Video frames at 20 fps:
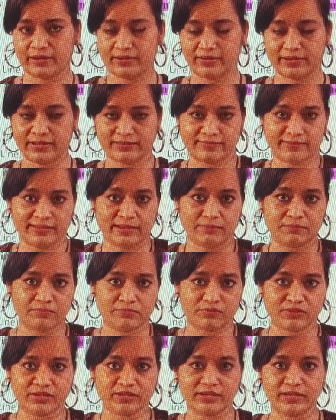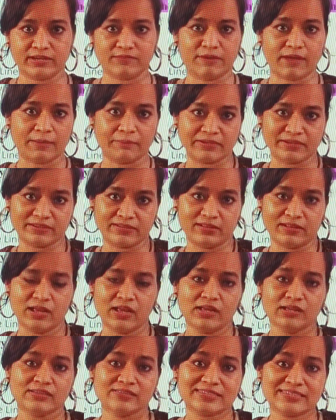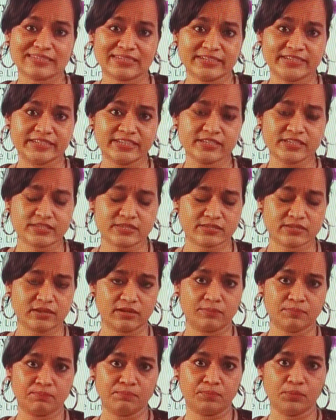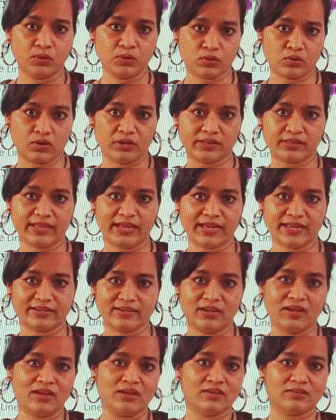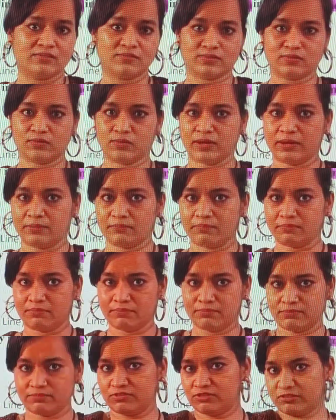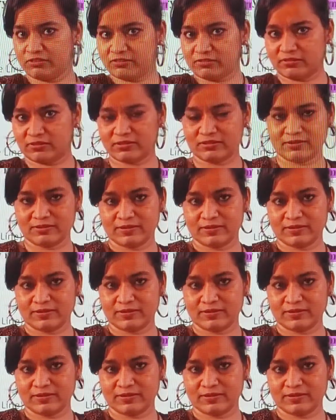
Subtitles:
Let's say I'm reading environmental studies, a book on that, so I'm just